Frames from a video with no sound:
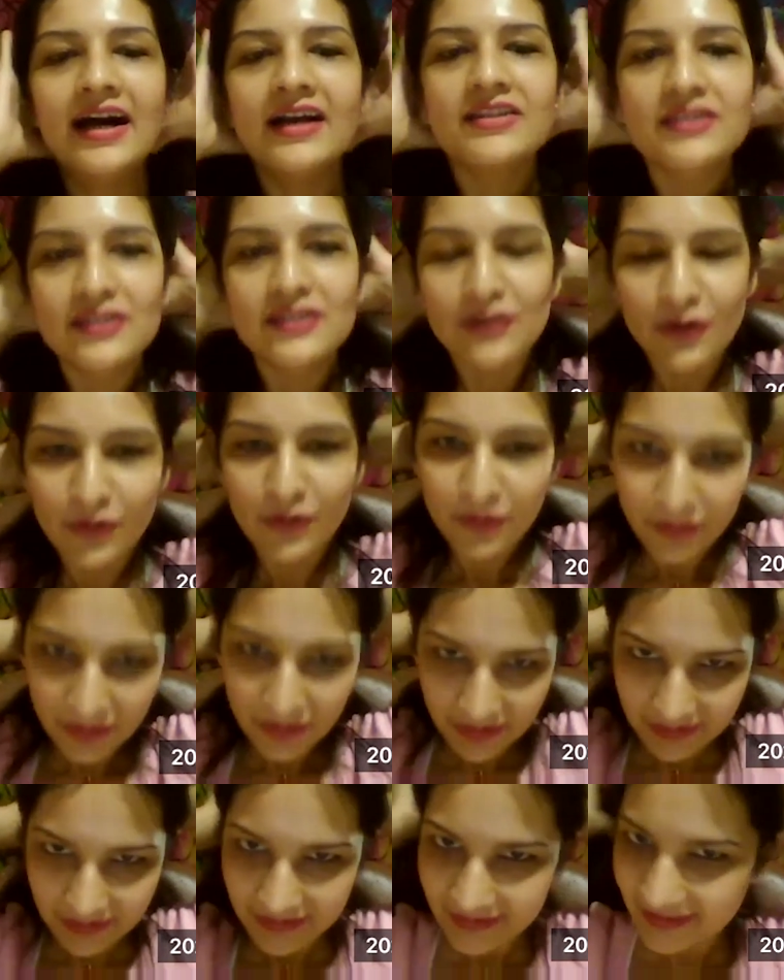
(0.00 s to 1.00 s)

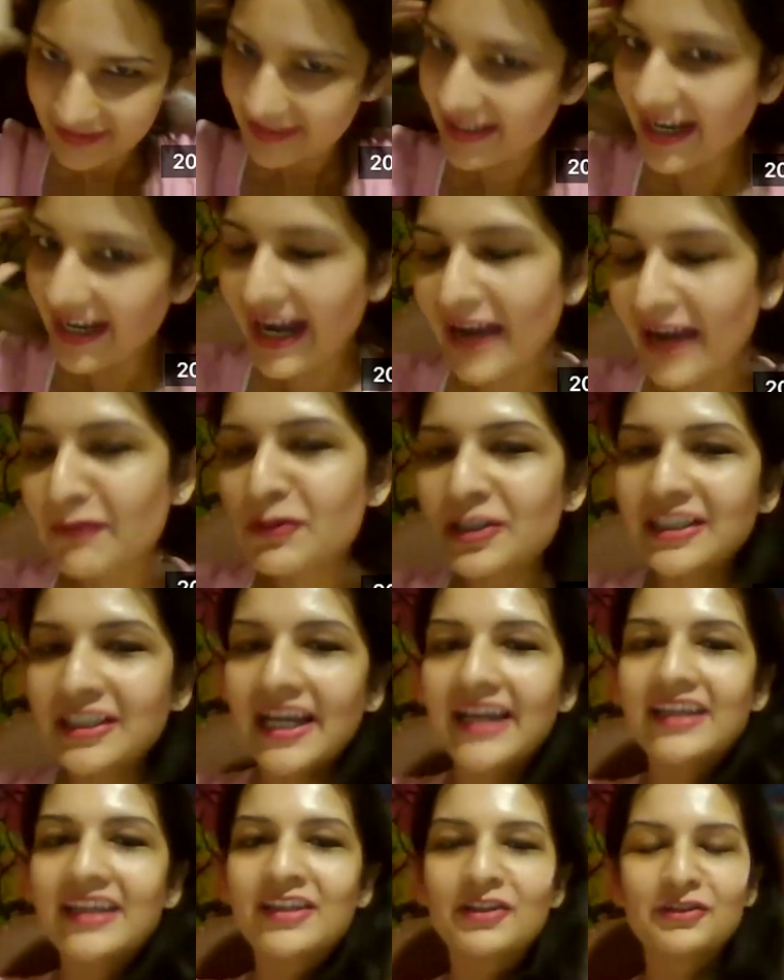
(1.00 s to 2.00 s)
So I would
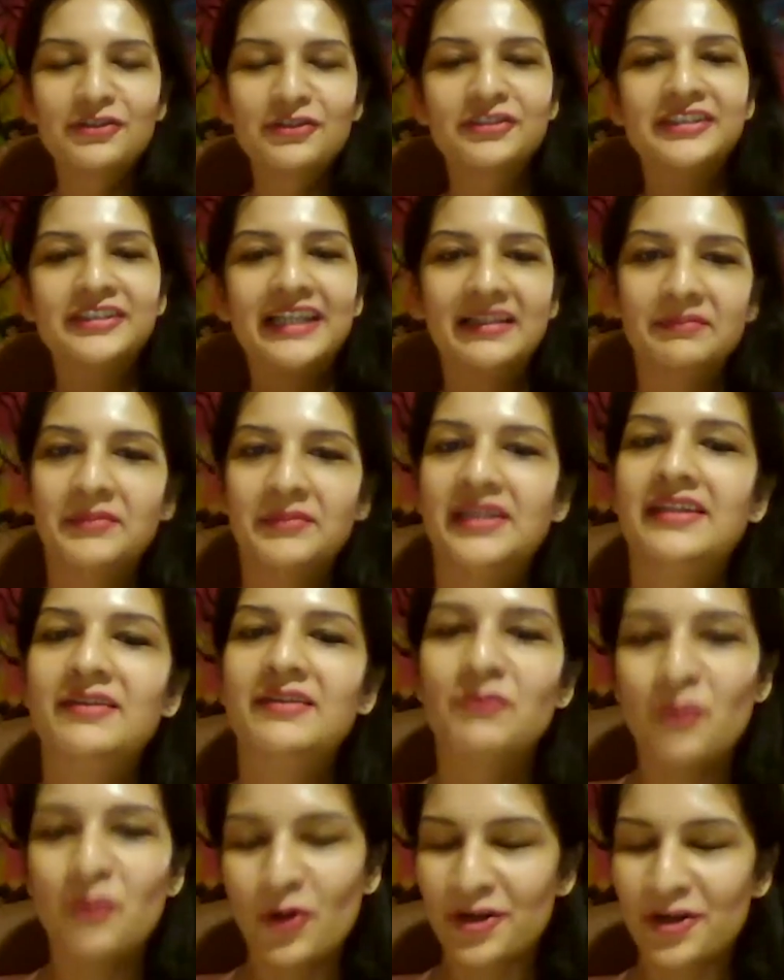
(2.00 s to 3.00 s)
like you to tell
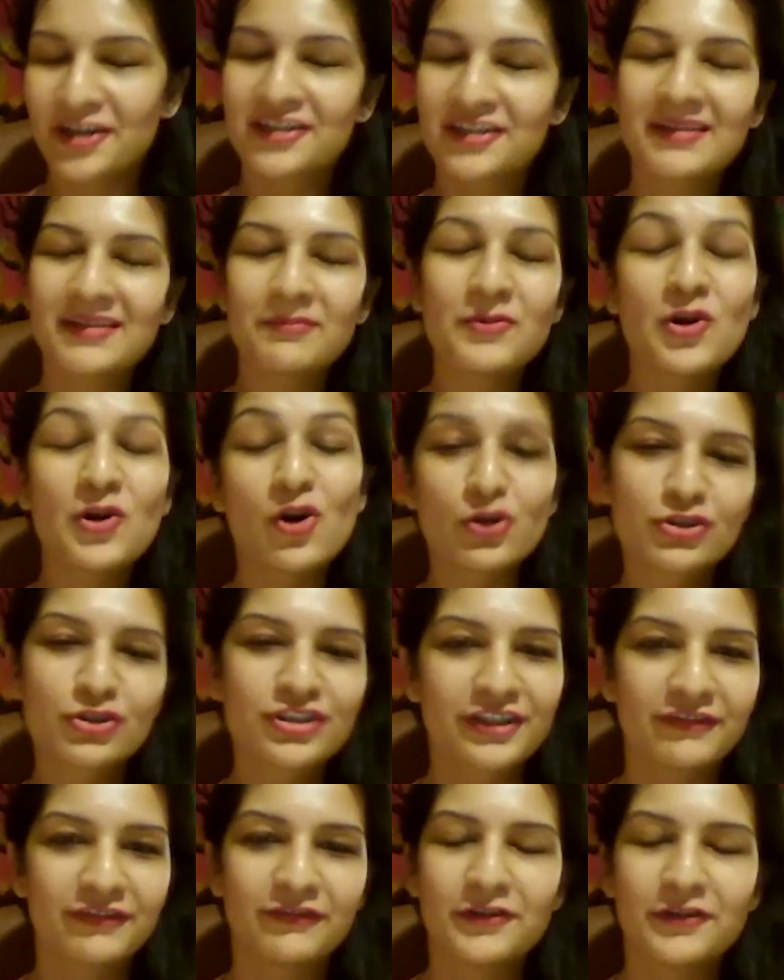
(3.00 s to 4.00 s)
me what are some
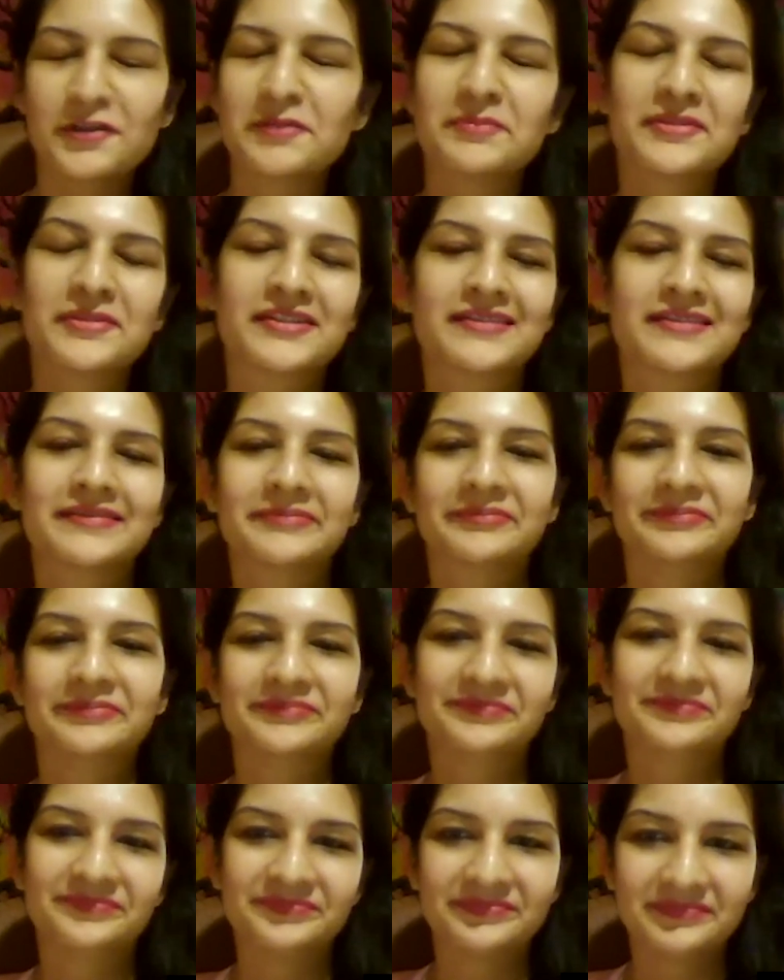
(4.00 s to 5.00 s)
coaching verbs
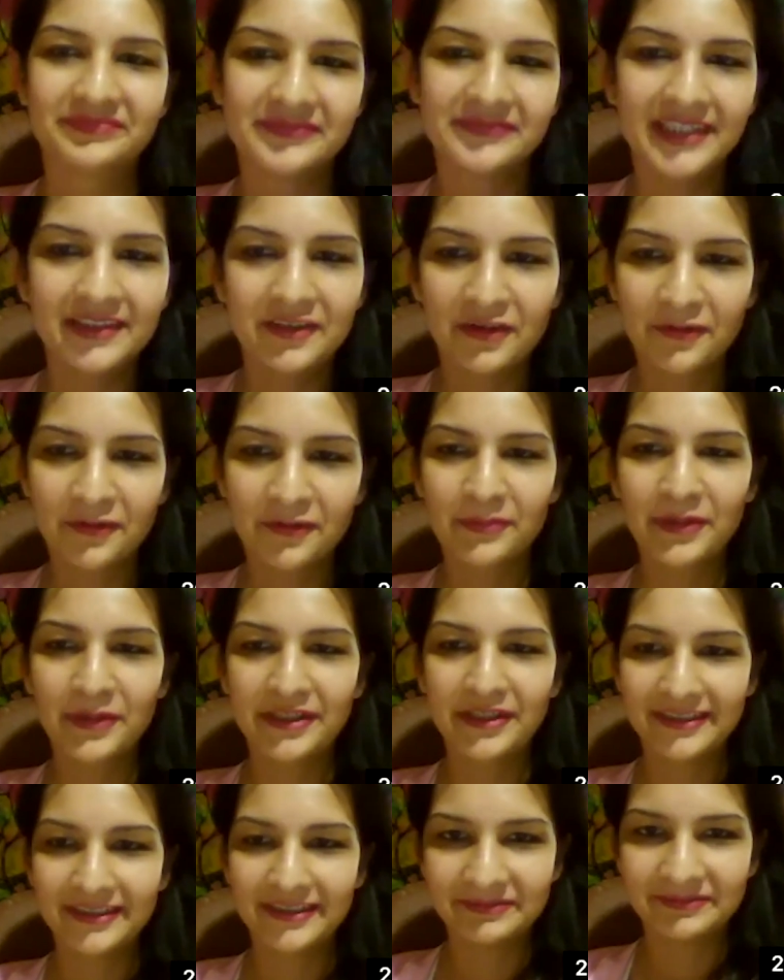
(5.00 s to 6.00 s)
in your
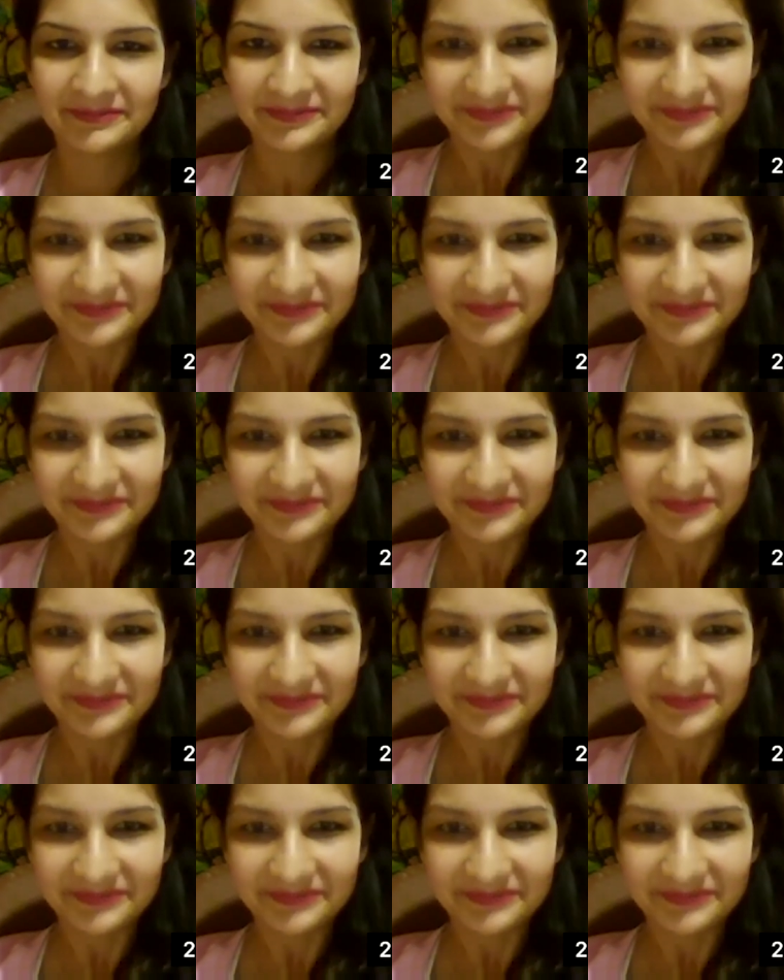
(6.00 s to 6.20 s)
opinion?